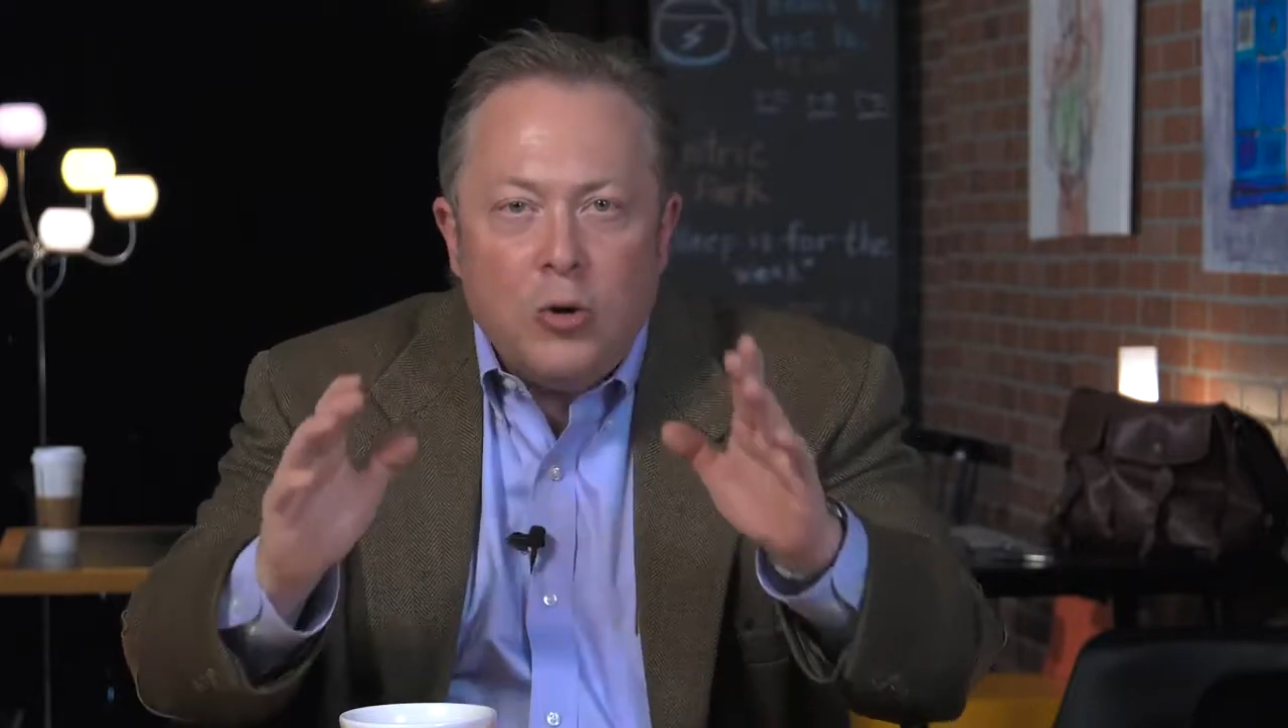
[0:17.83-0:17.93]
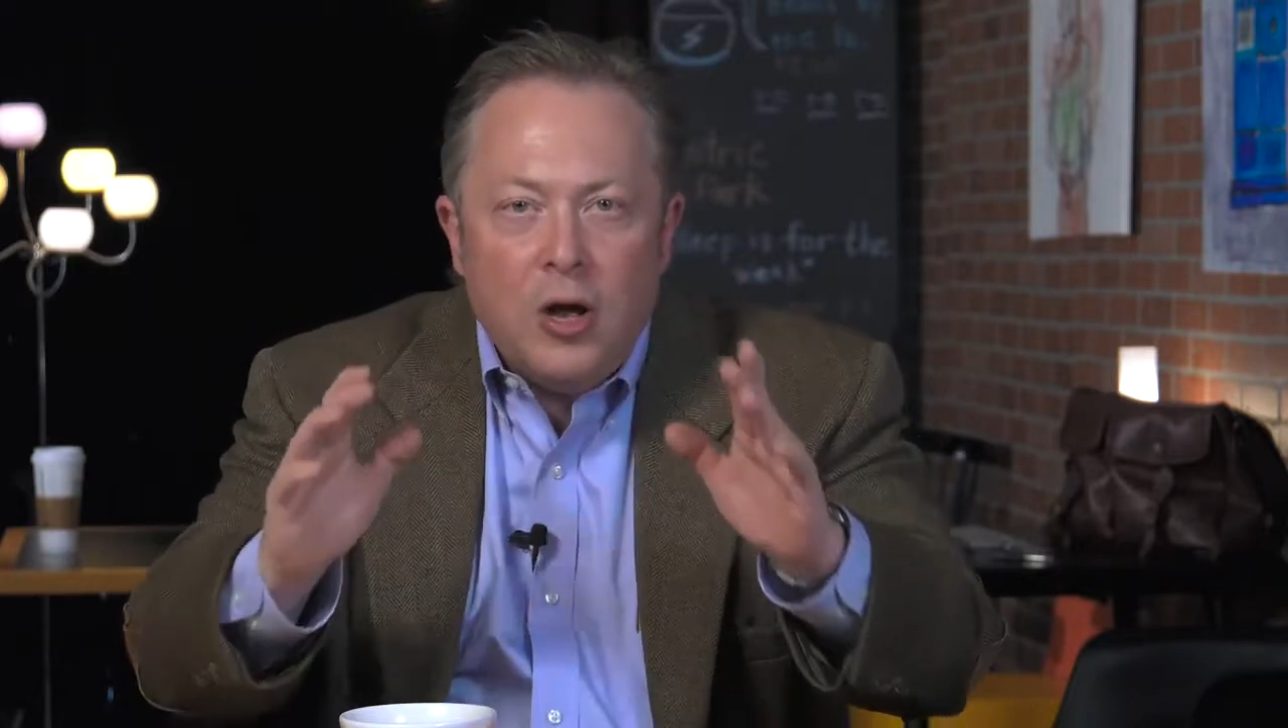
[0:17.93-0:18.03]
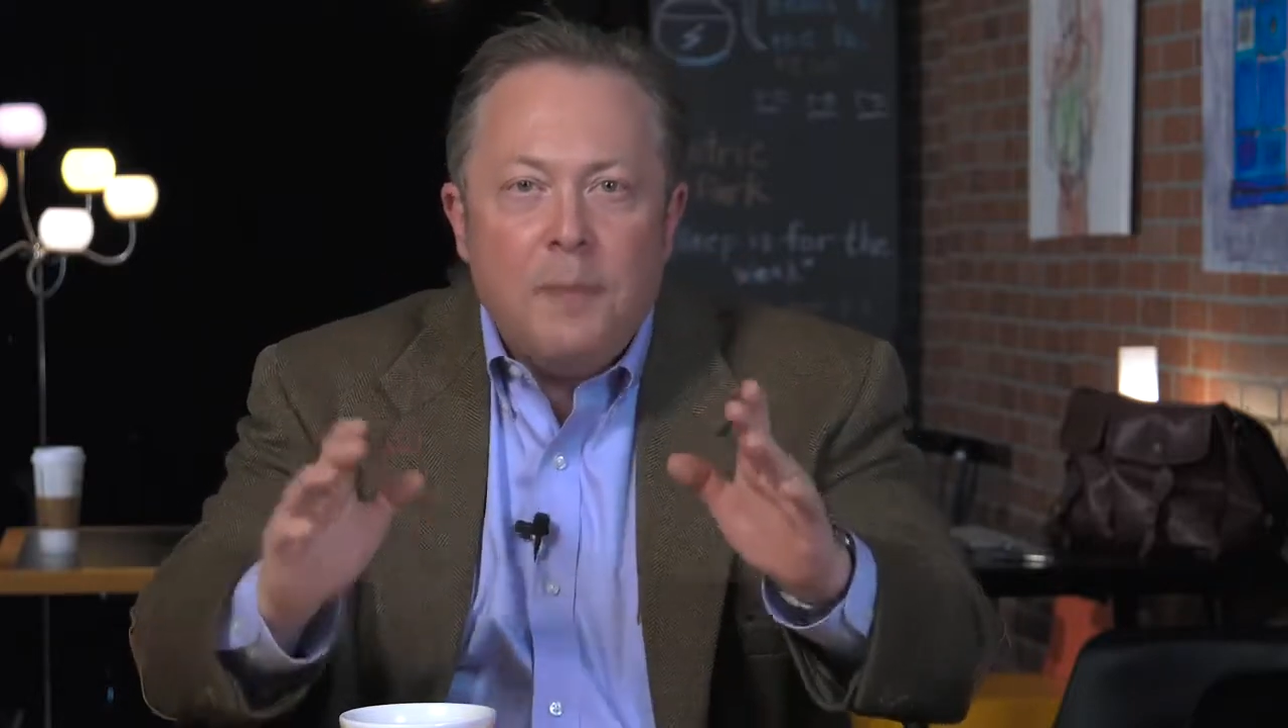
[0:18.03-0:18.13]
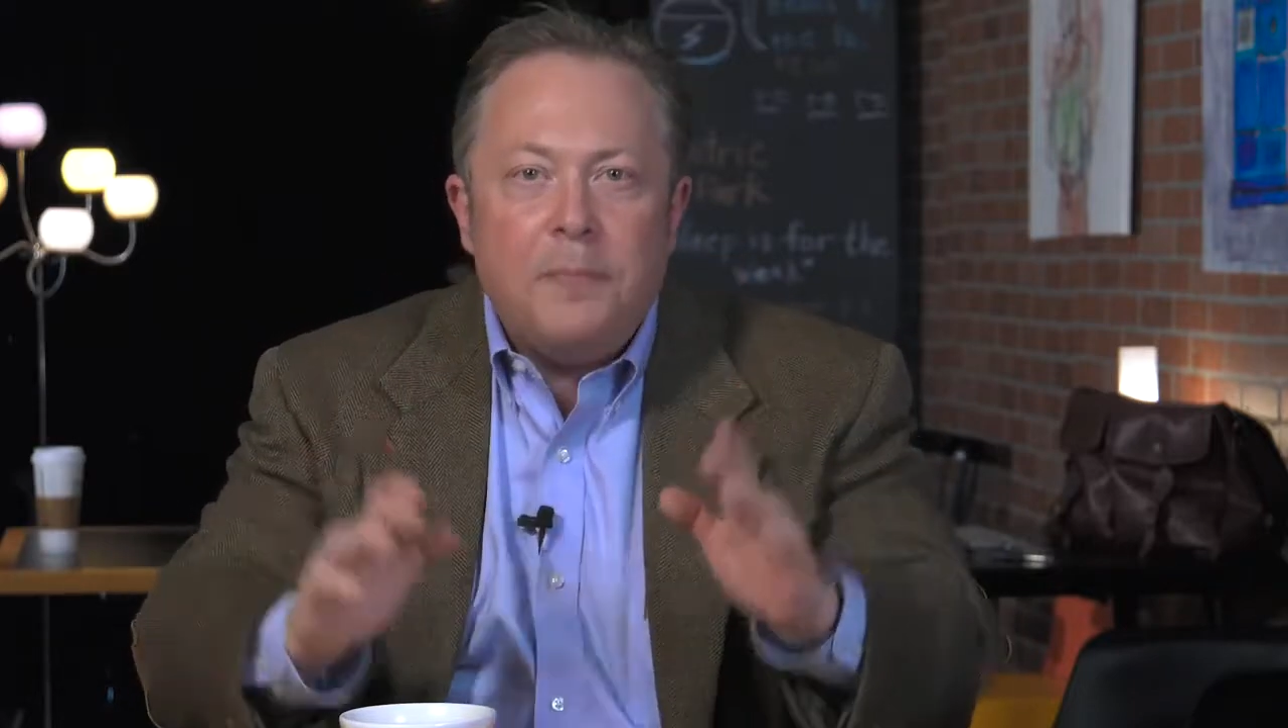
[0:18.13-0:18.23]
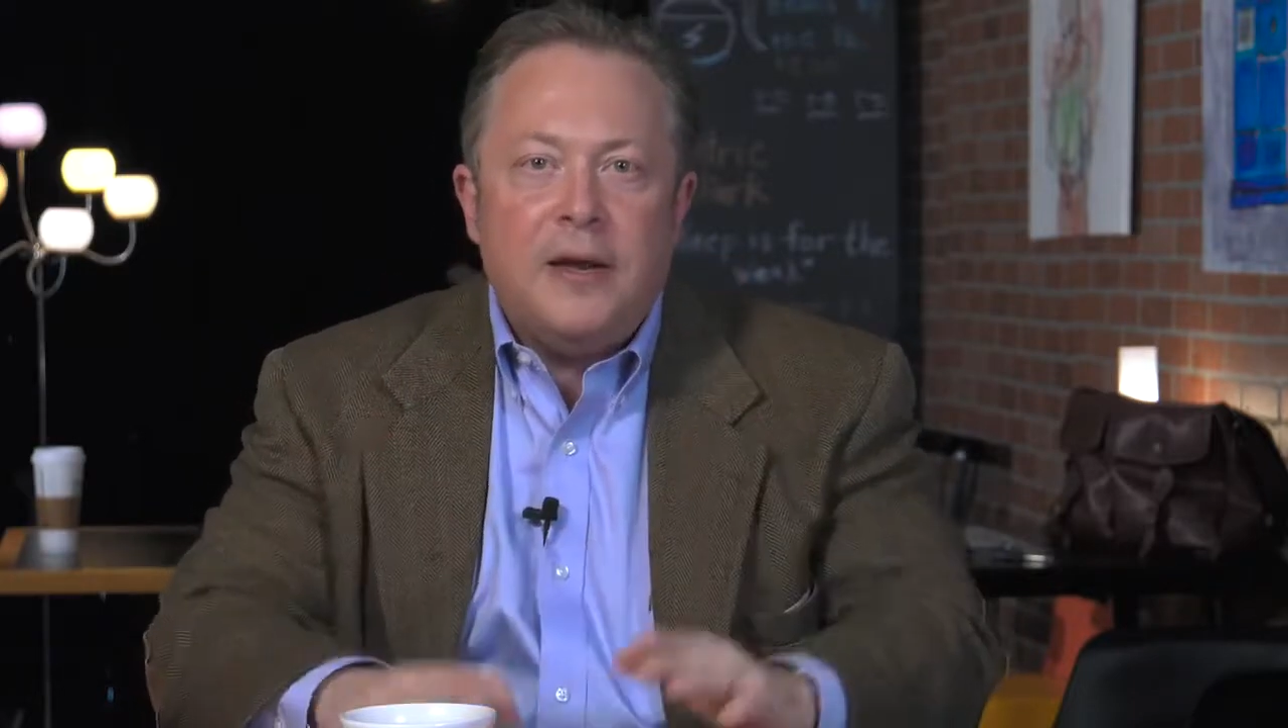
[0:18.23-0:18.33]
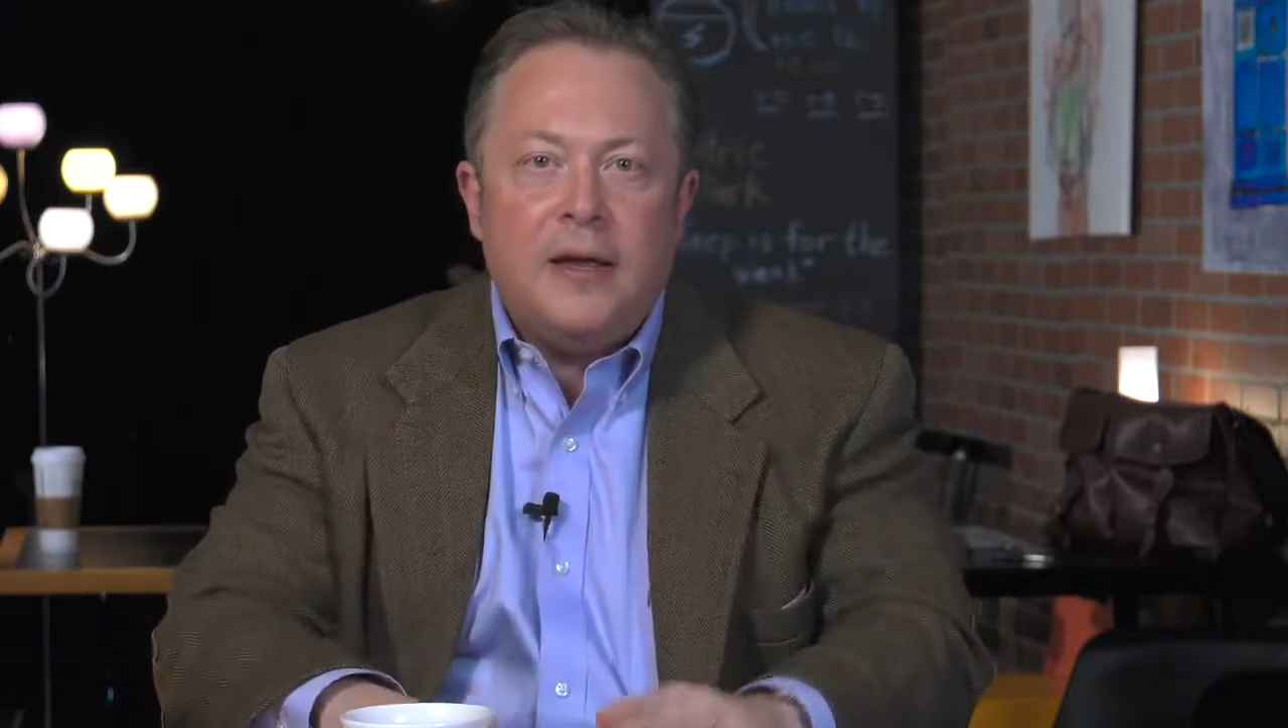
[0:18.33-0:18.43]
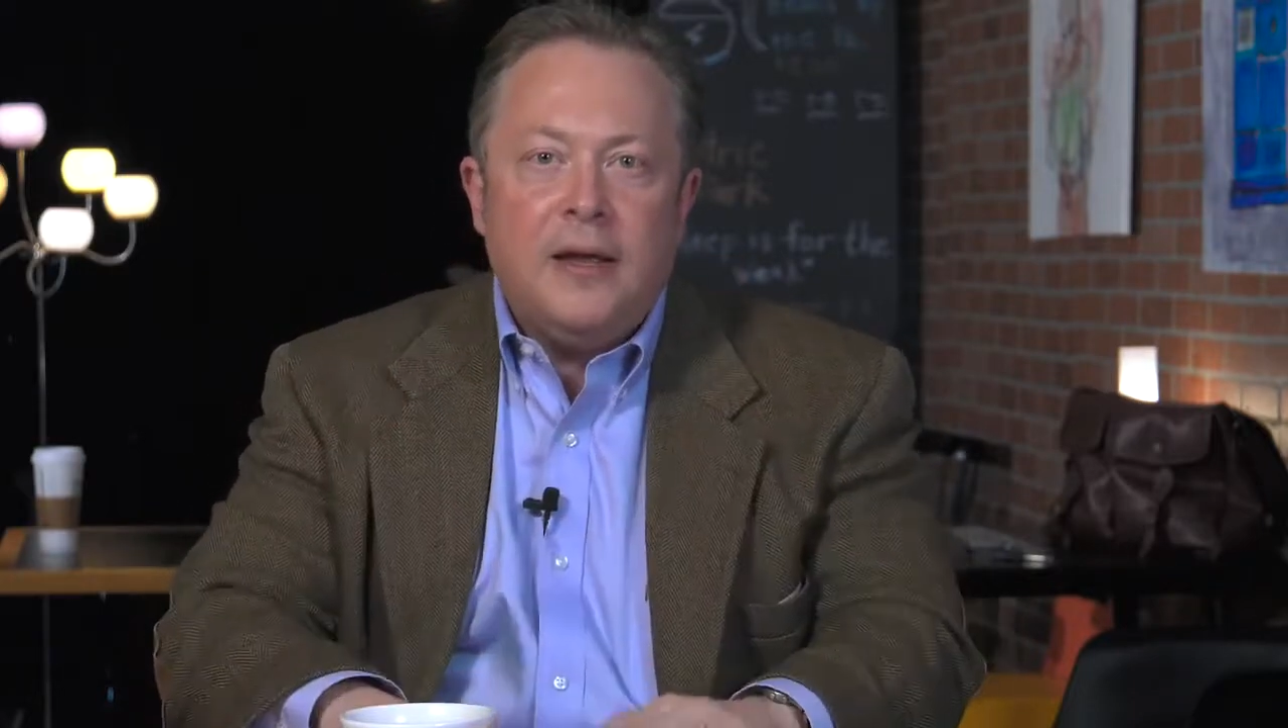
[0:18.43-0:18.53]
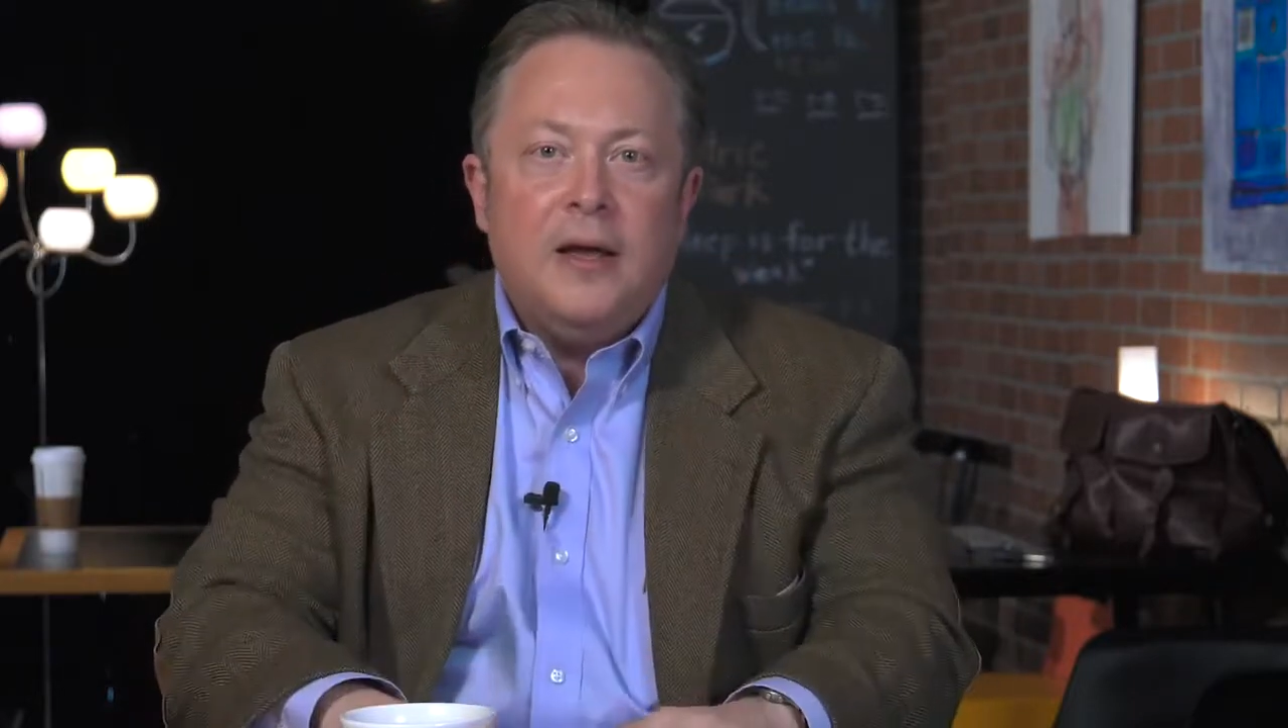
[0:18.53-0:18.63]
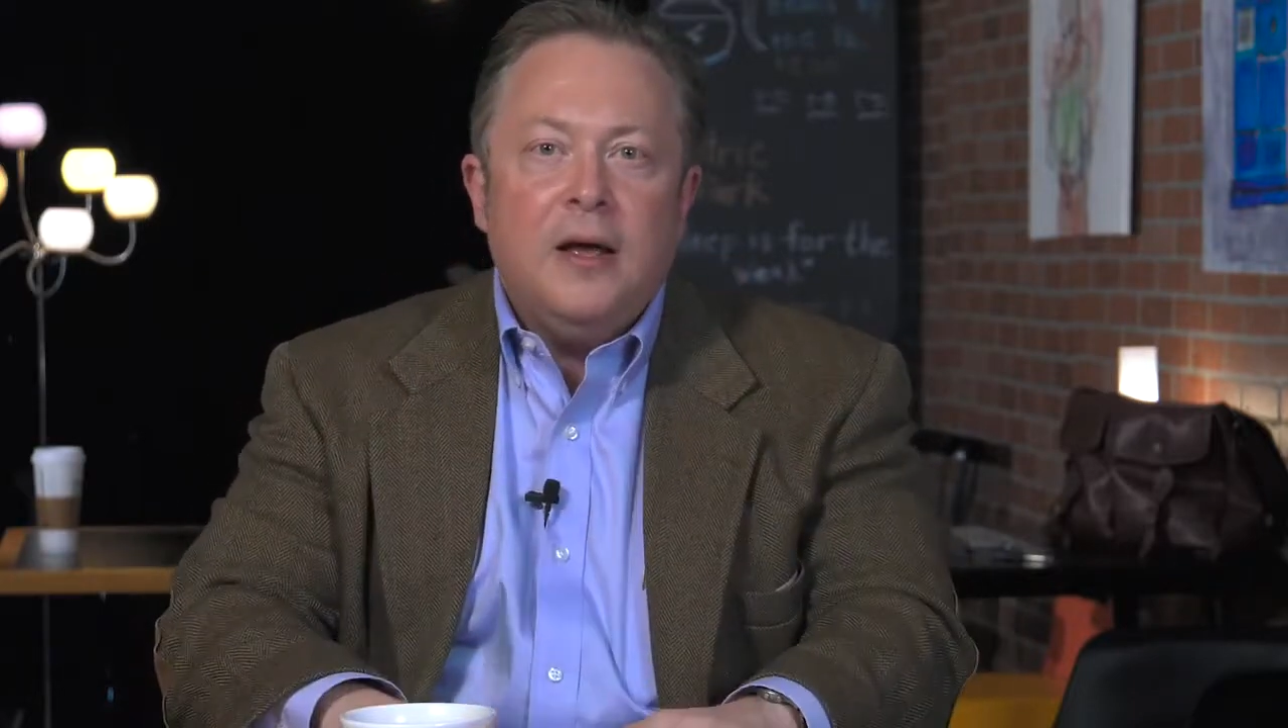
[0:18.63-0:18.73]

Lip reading: company.